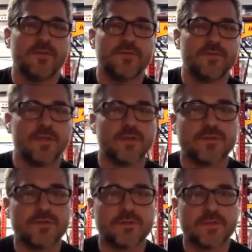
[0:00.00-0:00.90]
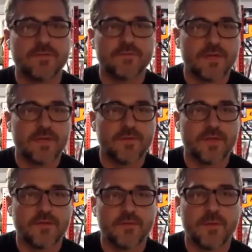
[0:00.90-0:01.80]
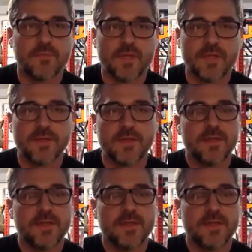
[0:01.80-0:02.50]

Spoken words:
50 years, so I kind of feel like it's in my blood.